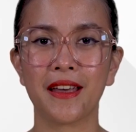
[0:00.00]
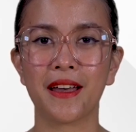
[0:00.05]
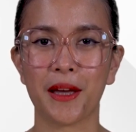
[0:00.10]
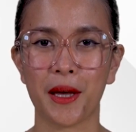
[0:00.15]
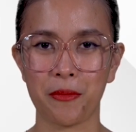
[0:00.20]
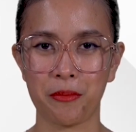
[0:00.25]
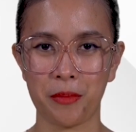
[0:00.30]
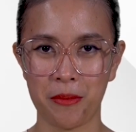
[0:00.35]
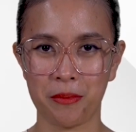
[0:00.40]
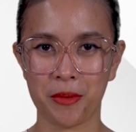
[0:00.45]

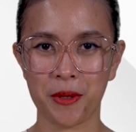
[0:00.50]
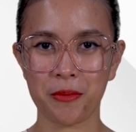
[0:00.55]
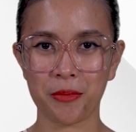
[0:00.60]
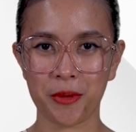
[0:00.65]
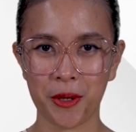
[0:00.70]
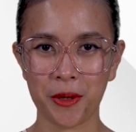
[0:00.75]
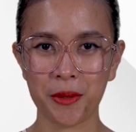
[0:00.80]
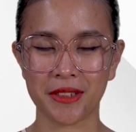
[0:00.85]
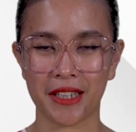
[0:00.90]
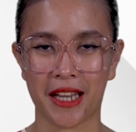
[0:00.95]
A paper
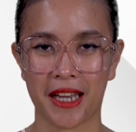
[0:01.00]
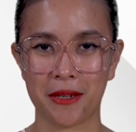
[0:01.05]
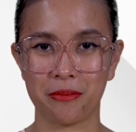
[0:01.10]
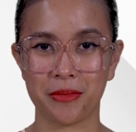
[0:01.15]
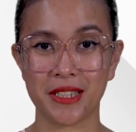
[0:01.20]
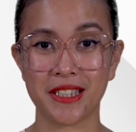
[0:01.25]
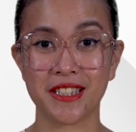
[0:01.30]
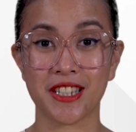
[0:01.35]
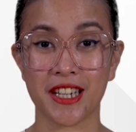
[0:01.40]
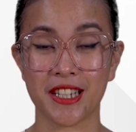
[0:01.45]
prototype
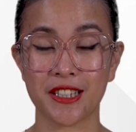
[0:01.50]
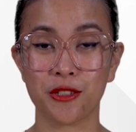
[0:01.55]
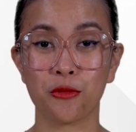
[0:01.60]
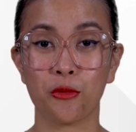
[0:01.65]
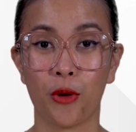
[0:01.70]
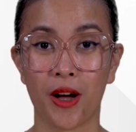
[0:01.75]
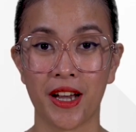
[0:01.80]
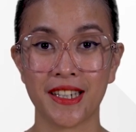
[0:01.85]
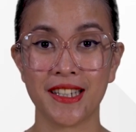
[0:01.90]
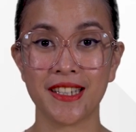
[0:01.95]
is just
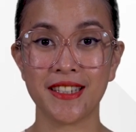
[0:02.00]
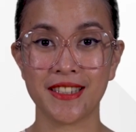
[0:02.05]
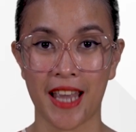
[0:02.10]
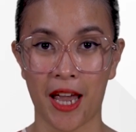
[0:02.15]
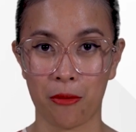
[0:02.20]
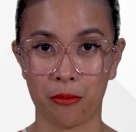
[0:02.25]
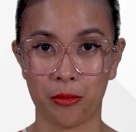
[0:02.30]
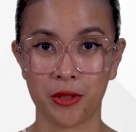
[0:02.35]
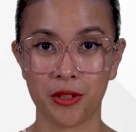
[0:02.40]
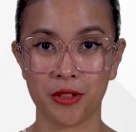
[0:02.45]
one
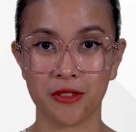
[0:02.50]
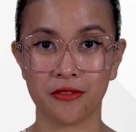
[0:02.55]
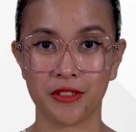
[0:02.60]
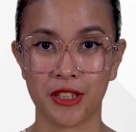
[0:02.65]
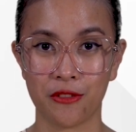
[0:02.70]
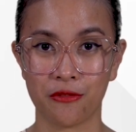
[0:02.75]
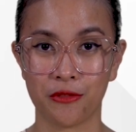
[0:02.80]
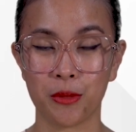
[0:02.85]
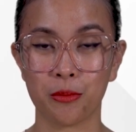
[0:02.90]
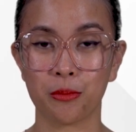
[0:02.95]
example of
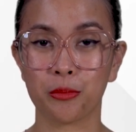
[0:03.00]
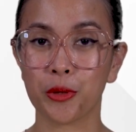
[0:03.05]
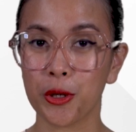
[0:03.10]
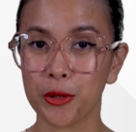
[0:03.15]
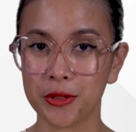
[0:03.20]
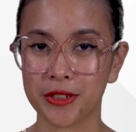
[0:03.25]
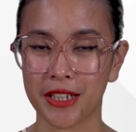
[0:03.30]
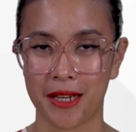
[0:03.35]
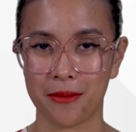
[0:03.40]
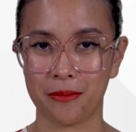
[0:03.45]
different
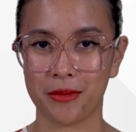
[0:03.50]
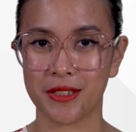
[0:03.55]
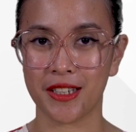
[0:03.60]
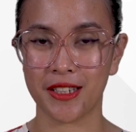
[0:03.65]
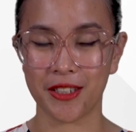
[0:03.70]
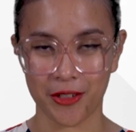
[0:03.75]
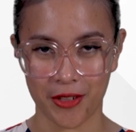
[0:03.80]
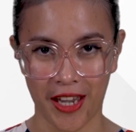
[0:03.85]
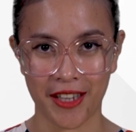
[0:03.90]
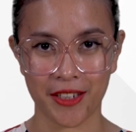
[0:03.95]
prototypes that
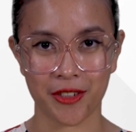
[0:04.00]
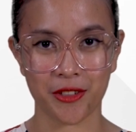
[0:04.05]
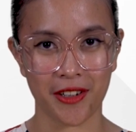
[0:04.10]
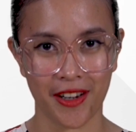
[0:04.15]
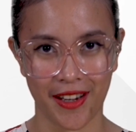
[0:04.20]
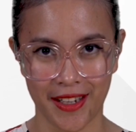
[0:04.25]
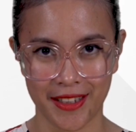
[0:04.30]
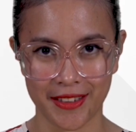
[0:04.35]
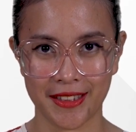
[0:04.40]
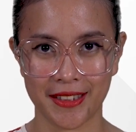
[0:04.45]
you can
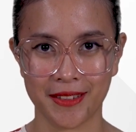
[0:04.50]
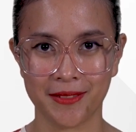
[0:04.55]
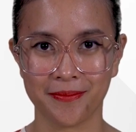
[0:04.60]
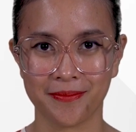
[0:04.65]
create.